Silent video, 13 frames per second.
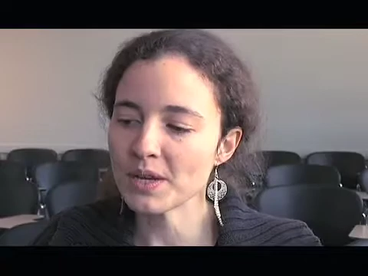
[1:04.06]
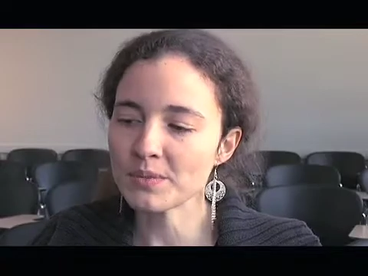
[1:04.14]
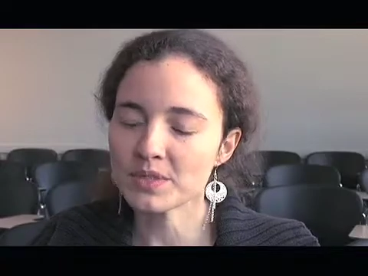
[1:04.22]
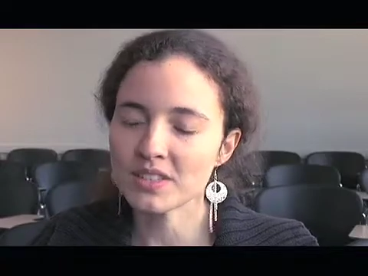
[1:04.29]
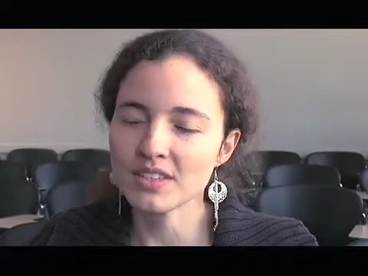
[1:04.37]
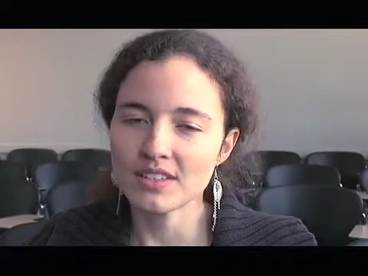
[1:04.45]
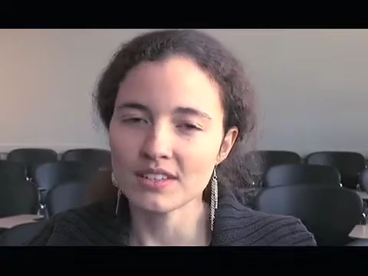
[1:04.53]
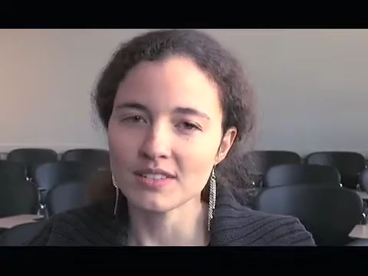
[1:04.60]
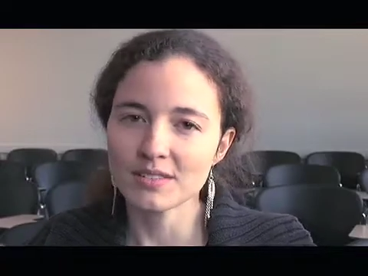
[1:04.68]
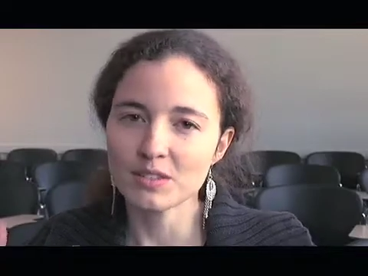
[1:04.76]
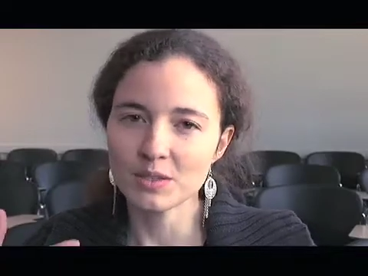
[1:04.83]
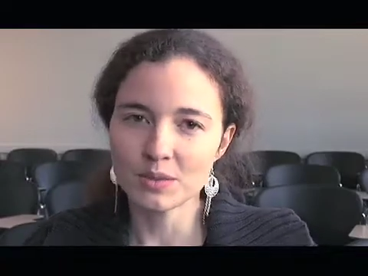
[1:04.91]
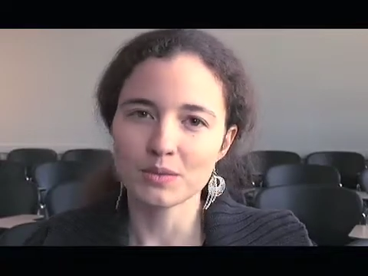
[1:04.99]
able
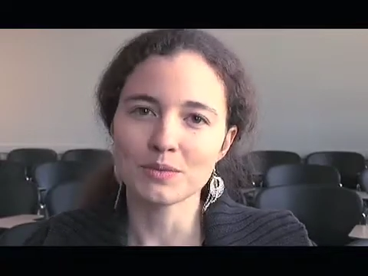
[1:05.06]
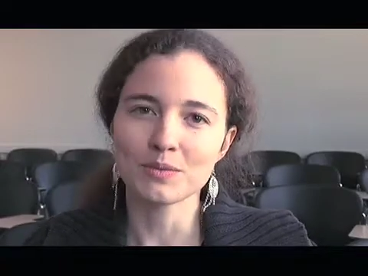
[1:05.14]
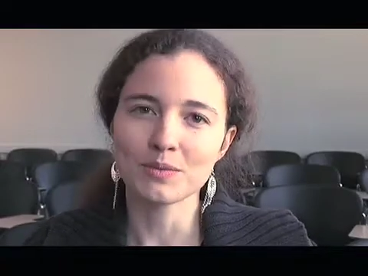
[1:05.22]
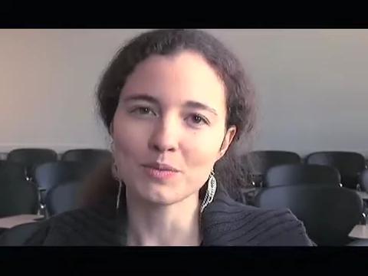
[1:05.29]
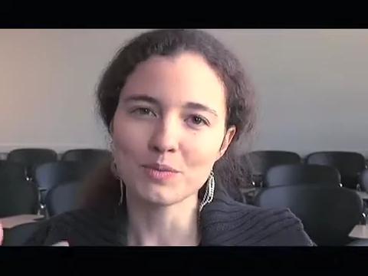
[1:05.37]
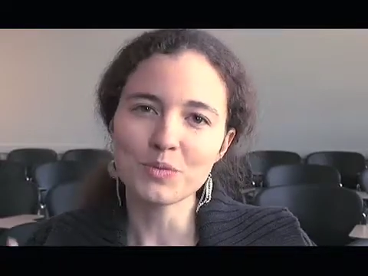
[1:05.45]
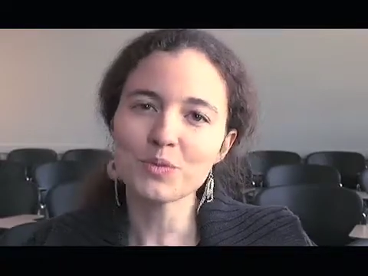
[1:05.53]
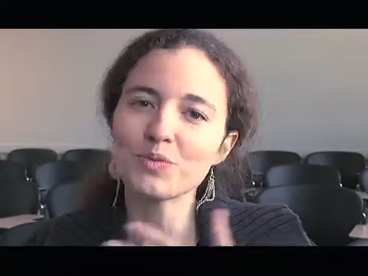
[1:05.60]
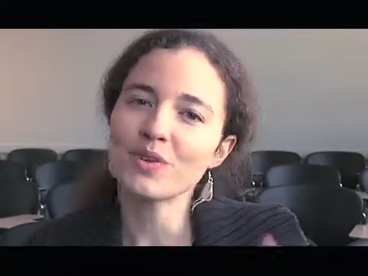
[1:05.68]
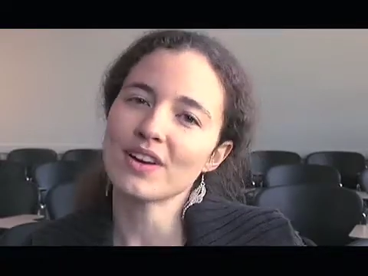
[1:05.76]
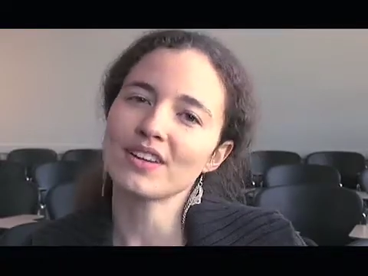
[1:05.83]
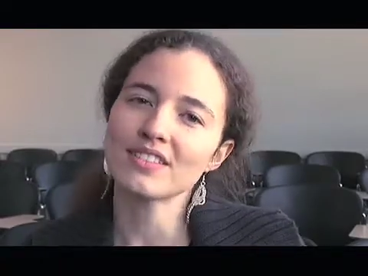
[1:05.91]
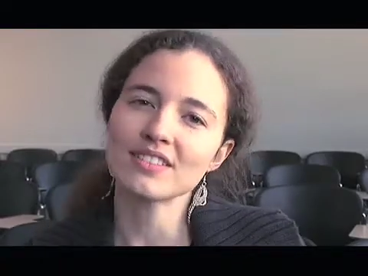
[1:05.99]
to move
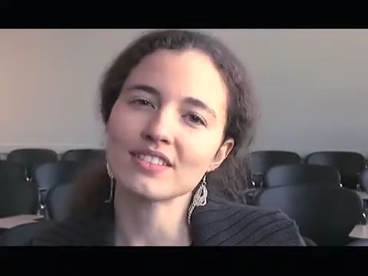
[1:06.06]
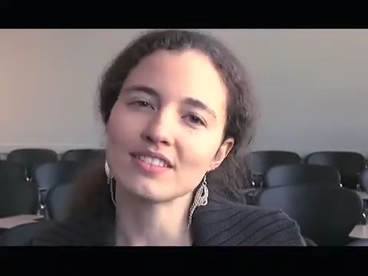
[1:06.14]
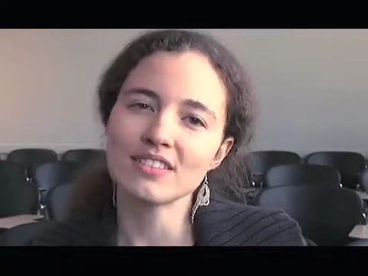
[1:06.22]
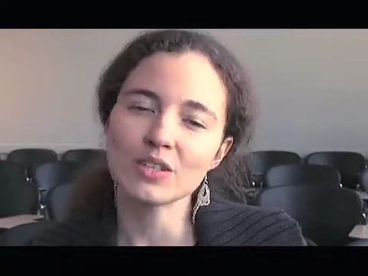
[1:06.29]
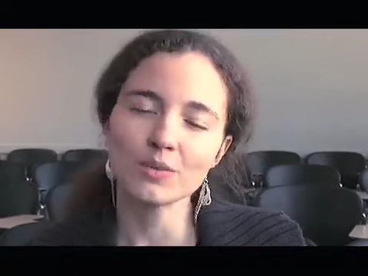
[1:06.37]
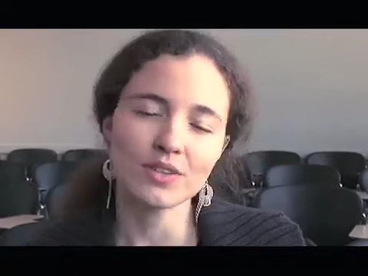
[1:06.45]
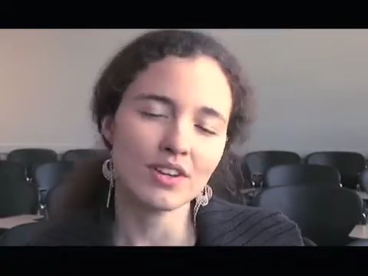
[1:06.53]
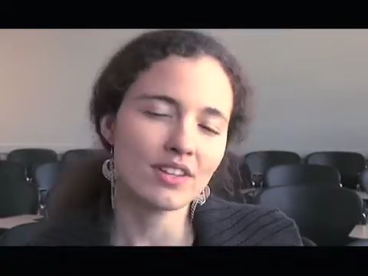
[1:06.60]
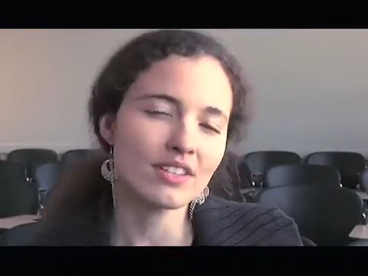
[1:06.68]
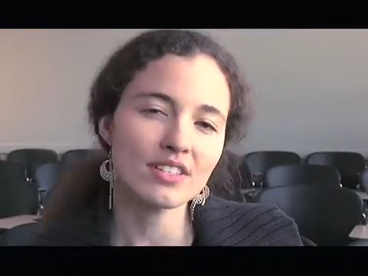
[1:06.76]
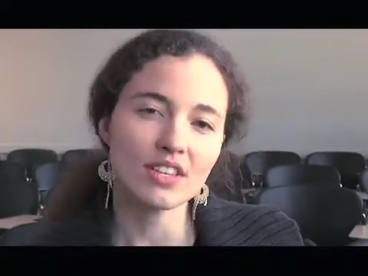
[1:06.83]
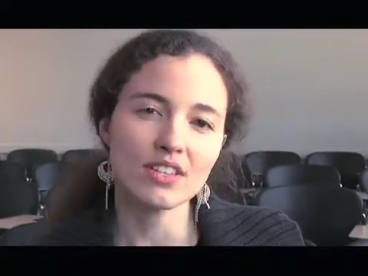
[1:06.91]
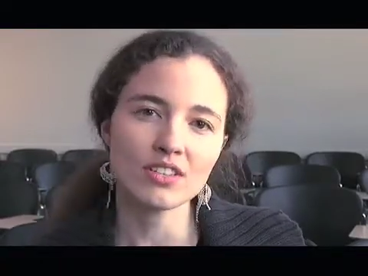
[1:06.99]
on and deal with all
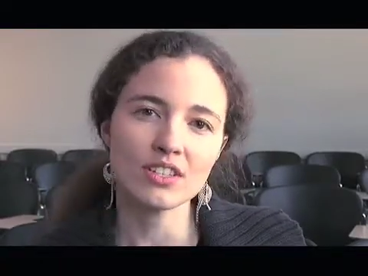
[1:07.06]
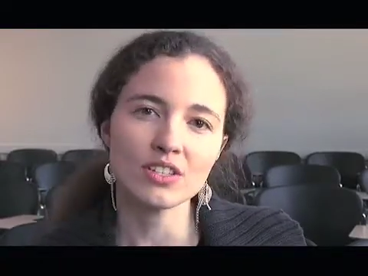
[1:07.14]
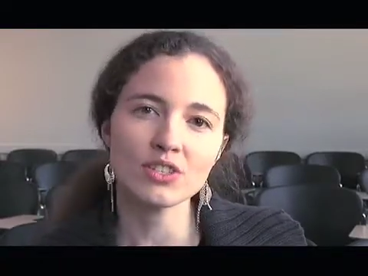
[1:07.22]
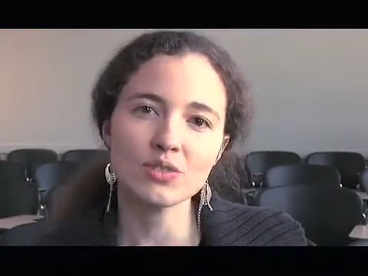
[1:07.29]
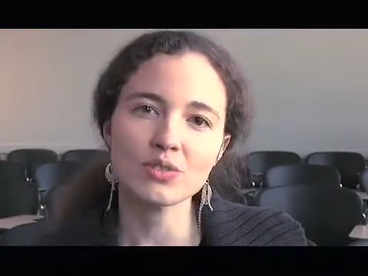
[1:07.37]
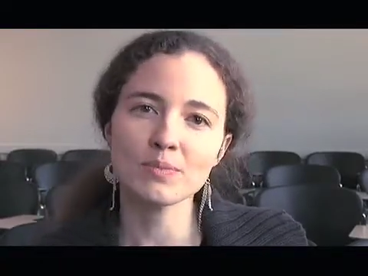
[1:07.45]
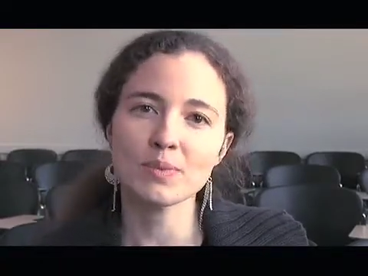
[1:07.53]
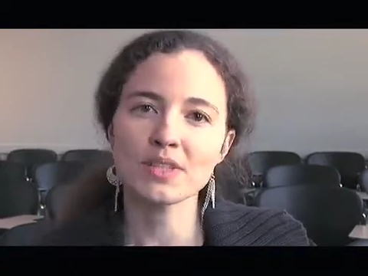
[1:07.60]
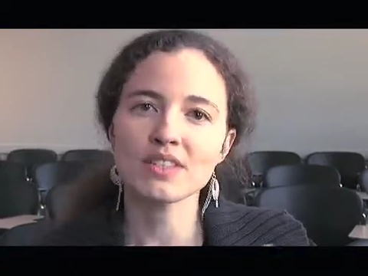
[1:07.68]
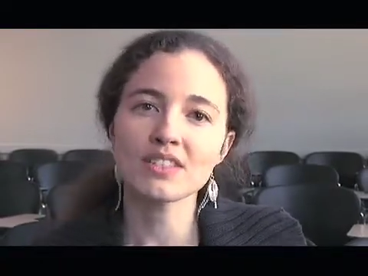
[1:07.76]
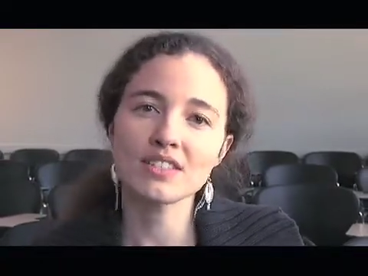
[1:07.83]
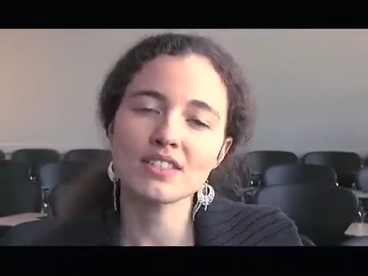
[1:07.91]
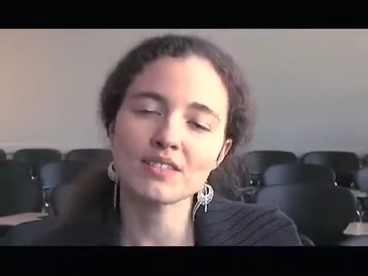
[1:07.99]
these other issues,
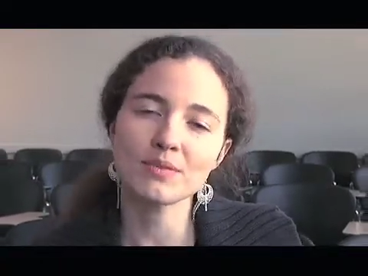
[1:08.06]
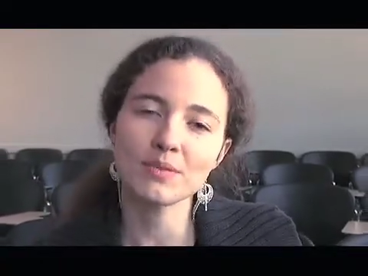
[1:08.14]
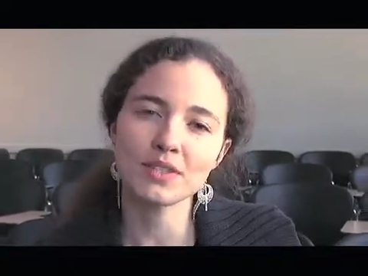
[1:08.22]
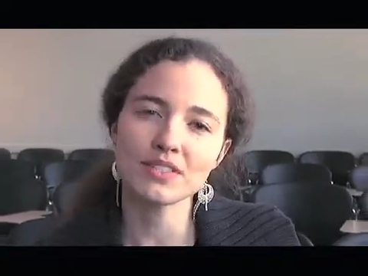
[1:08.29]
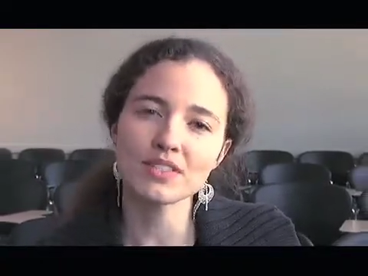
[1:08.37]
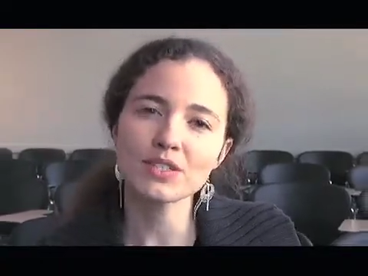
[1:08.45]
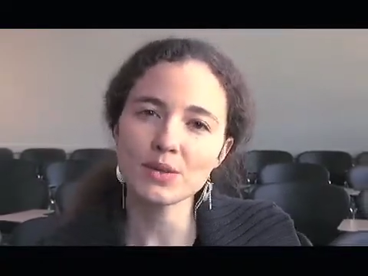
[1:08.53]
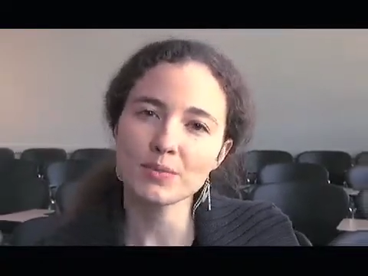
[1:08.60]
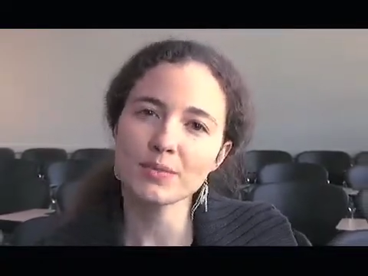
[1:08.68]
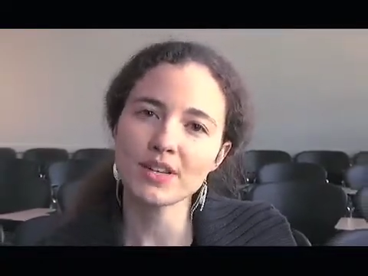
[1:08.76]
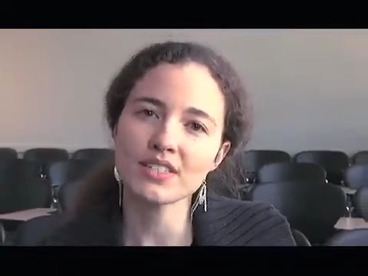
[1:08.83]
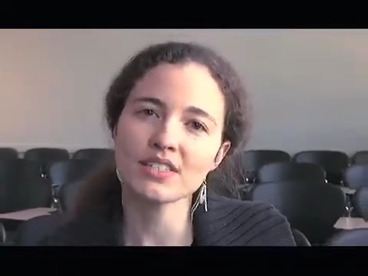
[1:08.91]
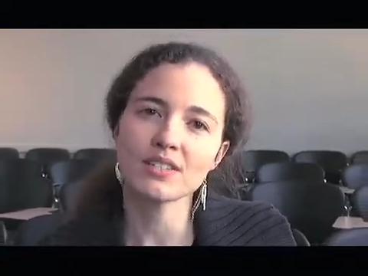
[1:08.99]
but this one is so
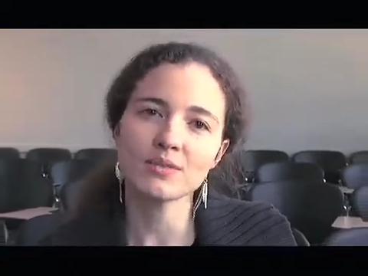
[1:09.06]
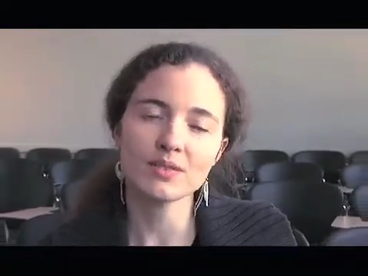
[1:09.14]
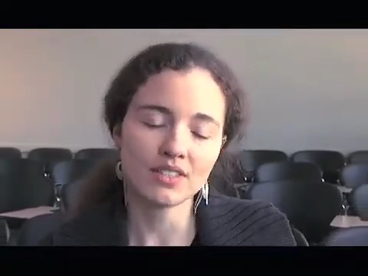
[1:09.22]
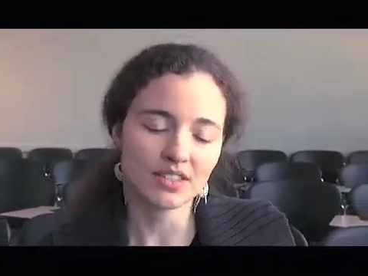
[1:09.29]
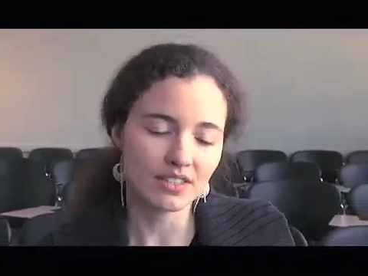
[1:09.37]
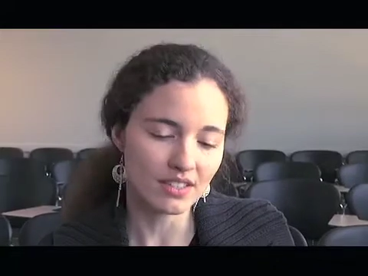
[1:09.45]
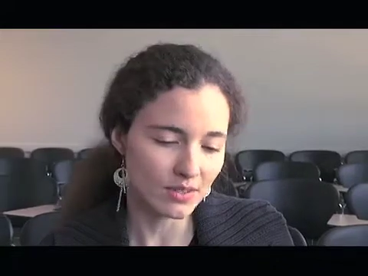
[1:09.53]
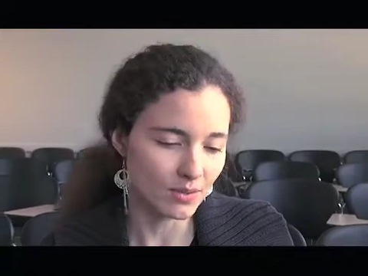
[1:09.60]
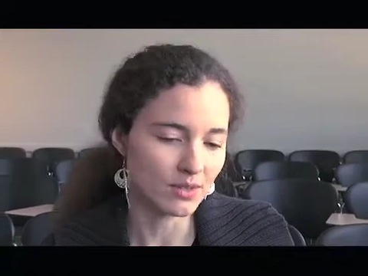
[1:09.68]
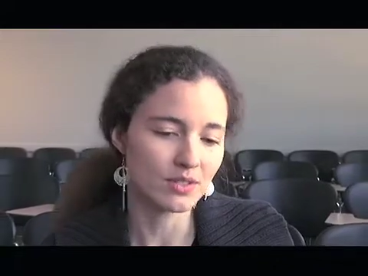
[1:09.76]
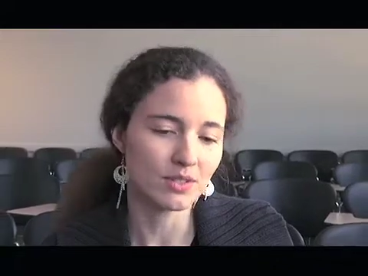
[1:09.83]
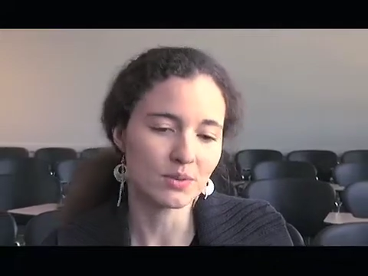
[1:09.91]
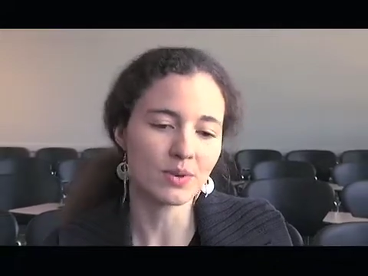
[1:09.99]
pressing. It's like this
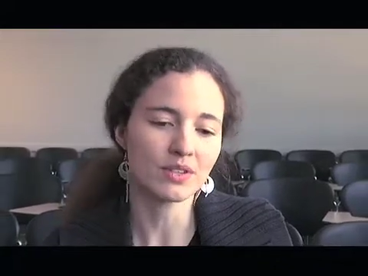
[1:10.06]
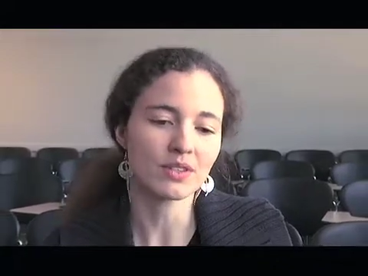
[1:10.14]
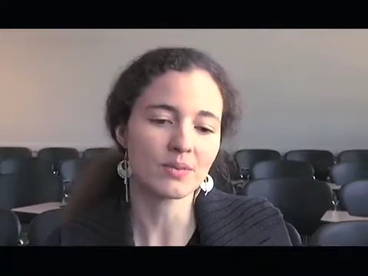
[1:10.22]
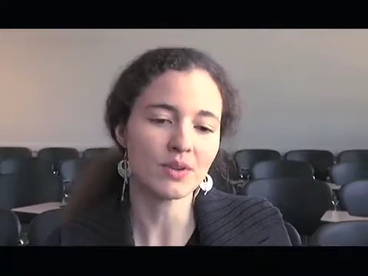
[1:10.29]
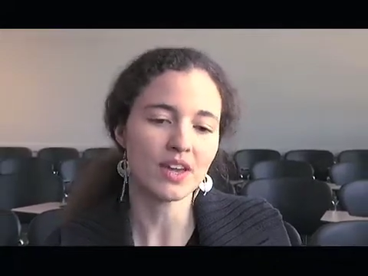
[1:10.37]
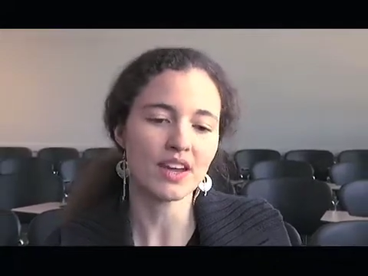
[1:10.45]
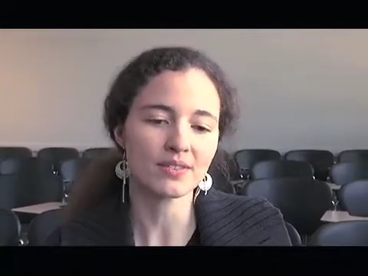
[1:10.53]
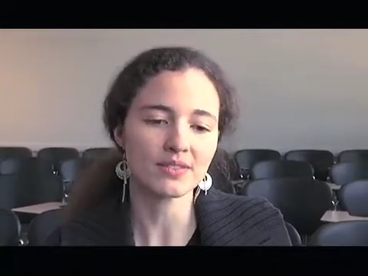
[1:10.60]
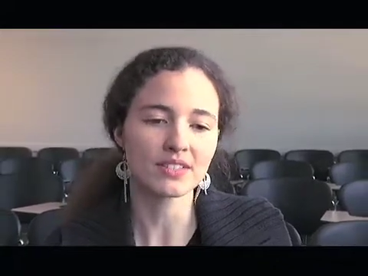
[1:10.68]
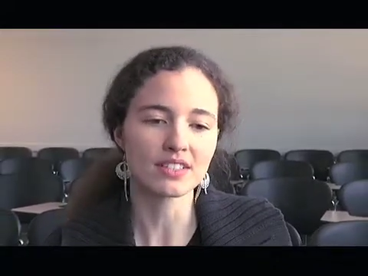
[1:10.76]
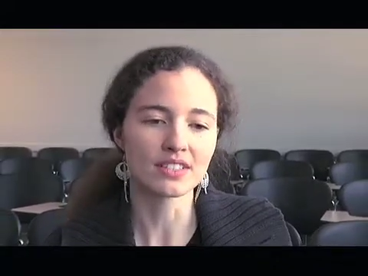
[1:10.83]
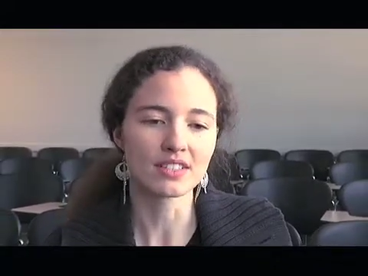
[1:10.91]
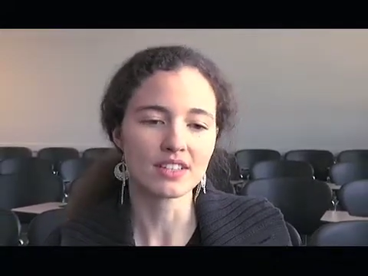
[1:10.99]
one's the one that we have
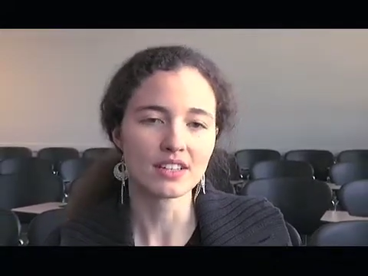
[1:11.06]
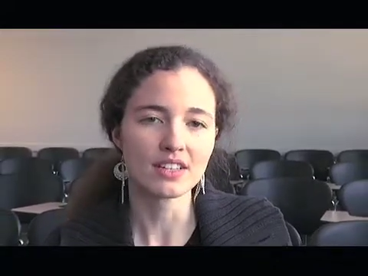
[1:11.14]
to